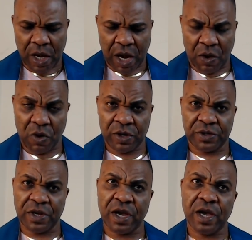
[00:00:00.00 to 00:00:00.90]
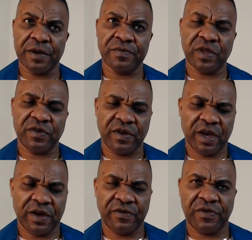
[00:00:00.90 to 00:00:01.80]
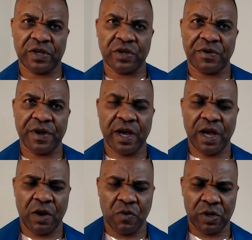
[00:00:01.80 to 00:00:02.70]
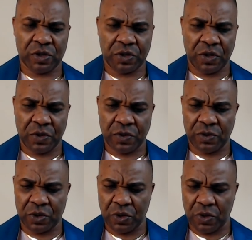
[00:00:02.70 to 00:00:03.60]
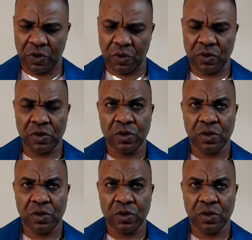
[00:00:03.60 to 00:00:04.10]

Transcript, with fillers: I want Victoria, I want you to